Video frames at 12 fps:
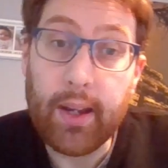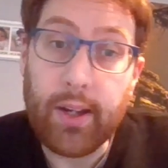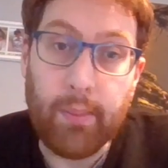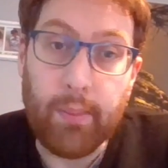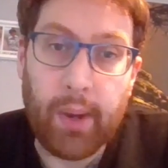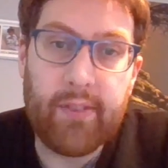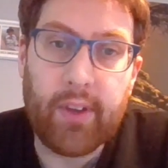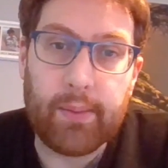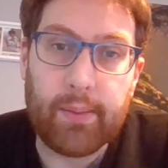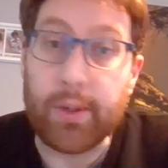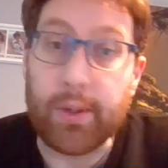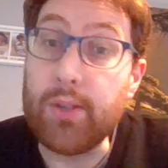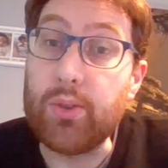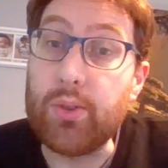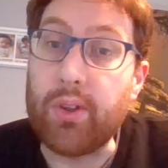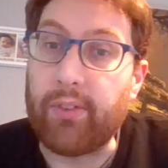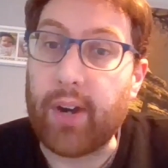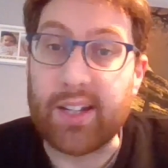You might have heard people use
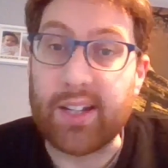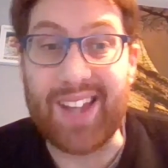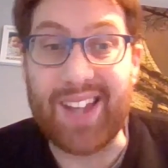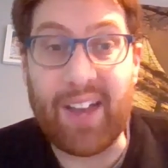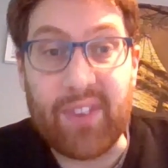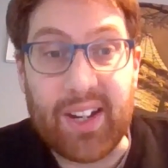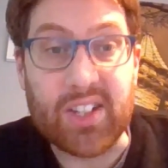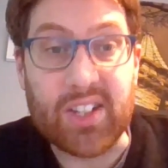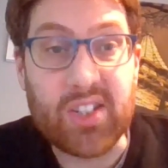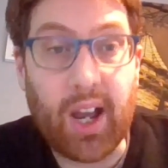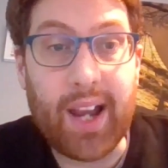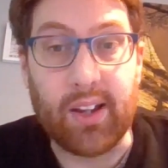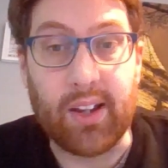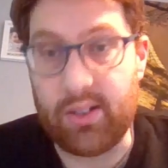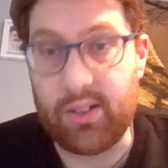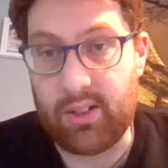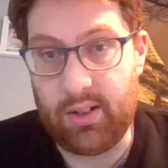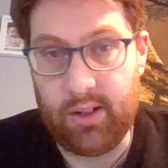the phrase deafening
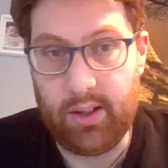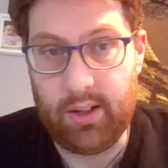silence.